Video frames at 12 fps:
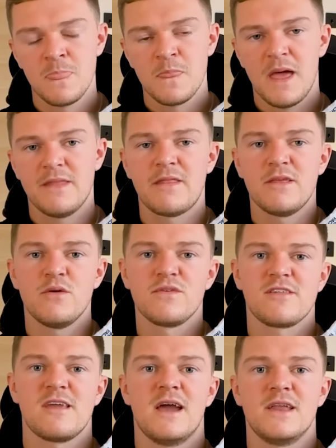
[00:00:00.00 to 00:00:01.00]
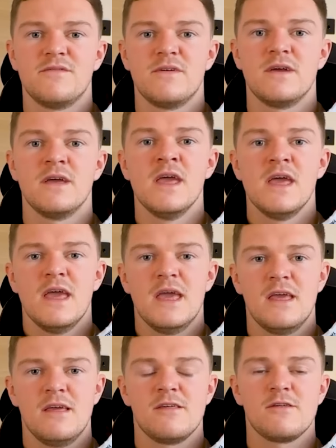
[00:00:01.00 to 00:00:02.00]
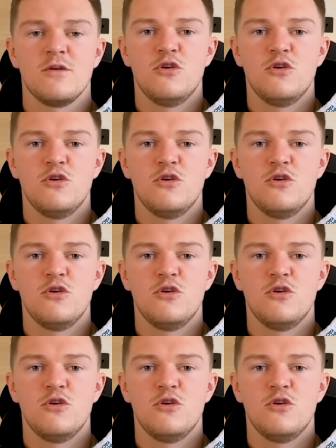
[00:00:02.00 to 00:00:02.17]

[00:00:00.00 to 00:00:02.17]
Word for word: And then the other side of it is